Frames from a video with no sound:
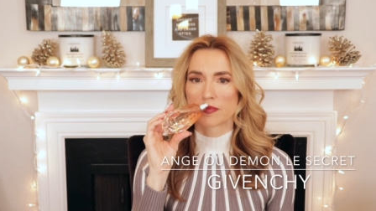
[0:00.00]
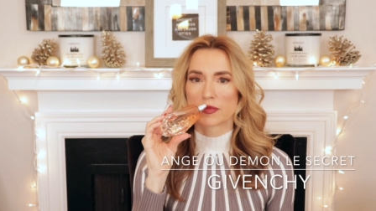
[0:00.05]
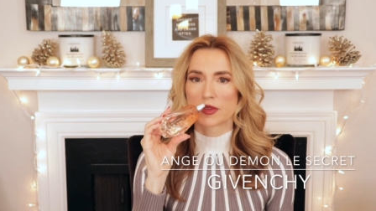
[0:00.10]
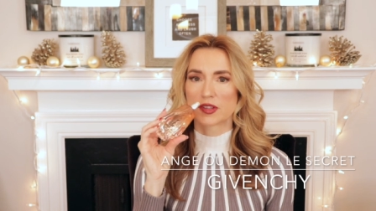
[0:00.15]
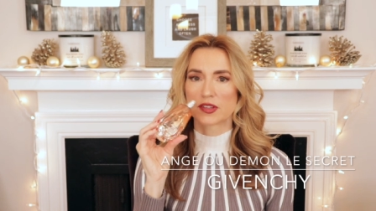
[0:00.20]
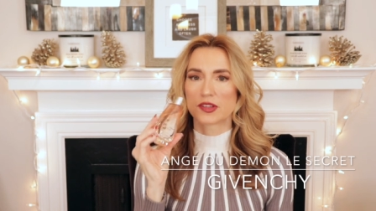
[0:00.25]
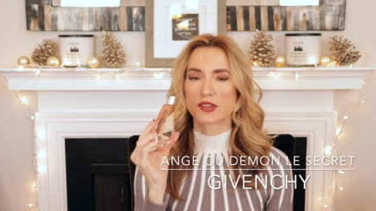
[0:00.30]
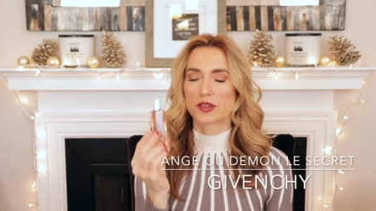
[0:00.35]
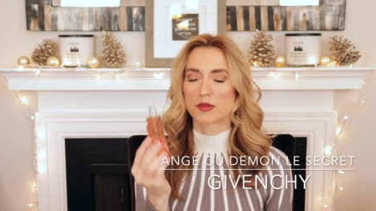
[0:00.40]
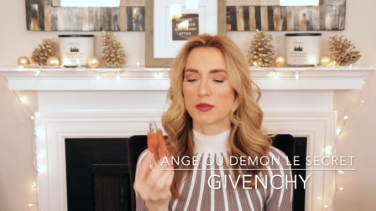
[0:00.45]

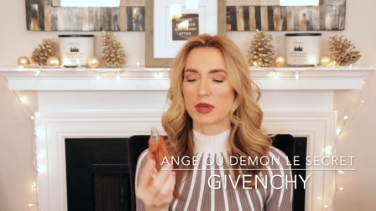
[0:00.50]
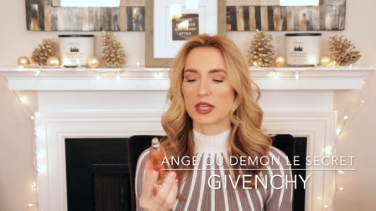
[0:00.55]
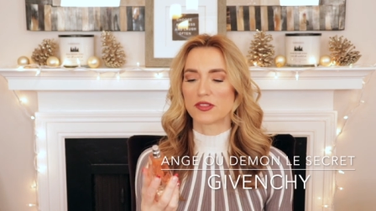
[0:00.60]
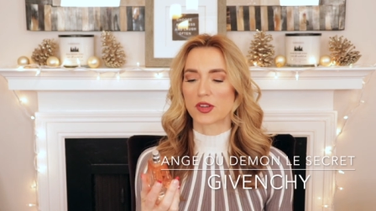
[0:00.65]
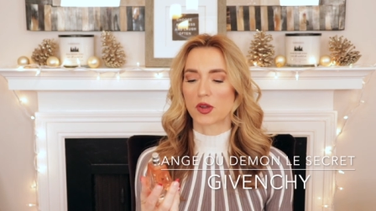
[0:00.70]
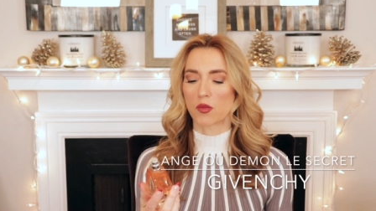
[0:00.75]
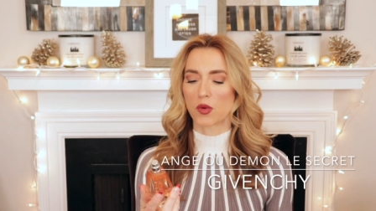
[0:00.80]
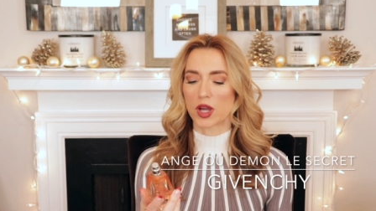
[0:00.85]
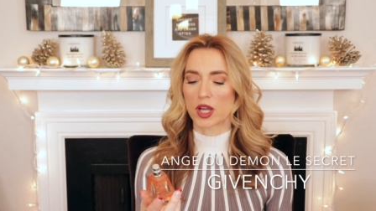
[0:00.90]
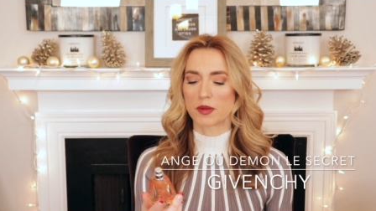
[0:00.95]
this is
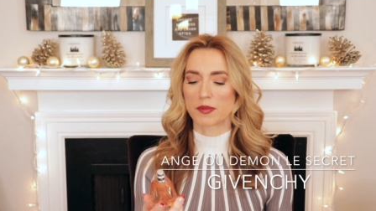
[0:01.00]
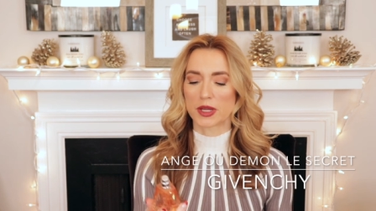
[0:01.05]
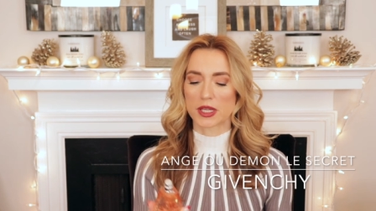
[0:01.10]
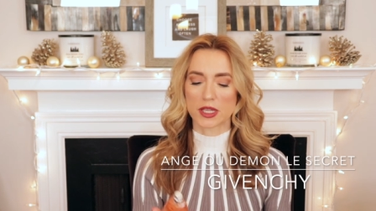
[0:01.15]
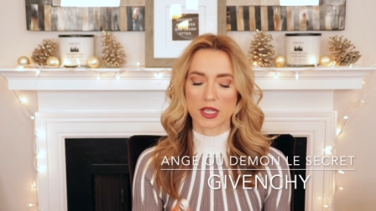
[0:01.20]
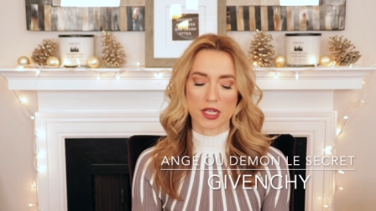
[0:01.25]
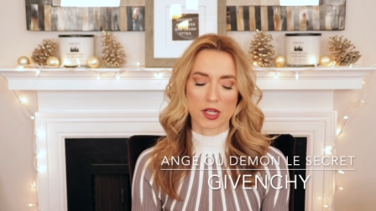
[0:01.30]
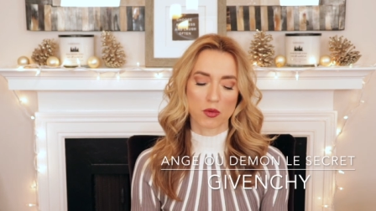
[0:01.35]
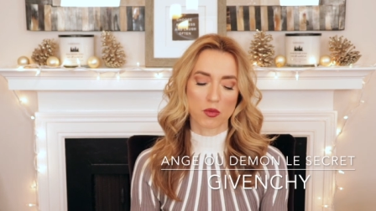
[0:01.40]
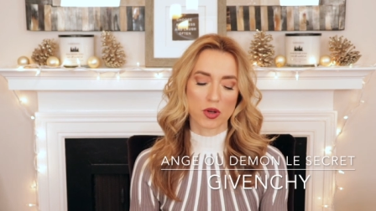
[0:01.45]
amazing. Why am I
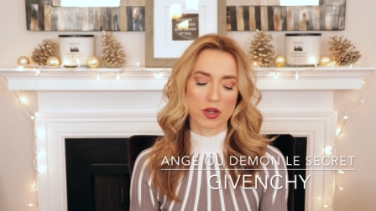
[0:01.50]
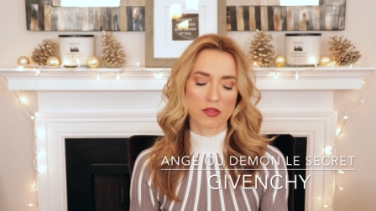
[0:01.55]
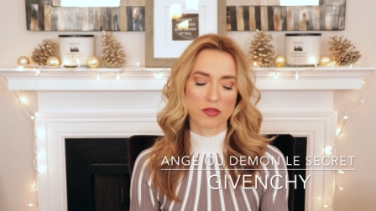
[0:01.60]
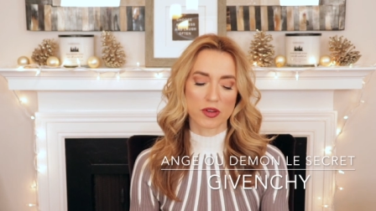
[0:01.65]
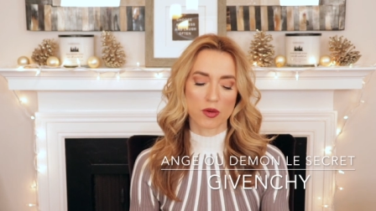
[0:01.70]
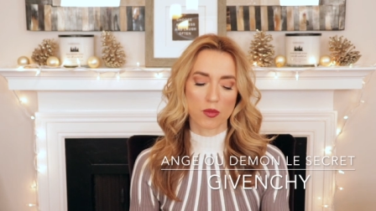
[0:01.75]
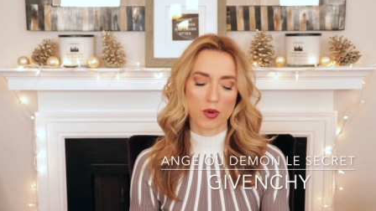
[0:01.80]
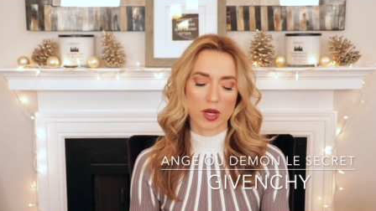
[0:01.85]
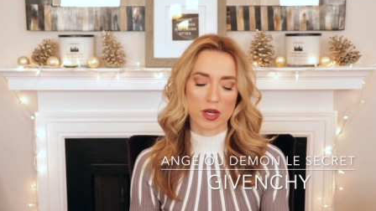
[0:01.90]
getting rid of it?